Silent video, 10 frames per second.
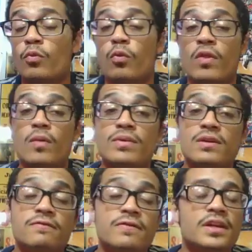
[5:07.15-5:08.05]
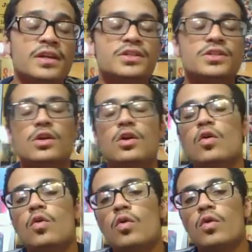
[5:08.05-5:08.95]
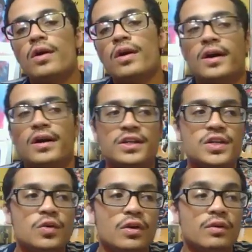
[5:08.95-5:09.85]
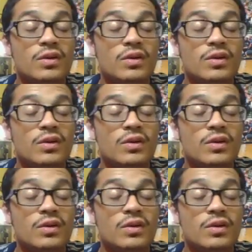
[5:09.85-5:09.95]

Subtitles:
whether it be in Phoenix or in New York.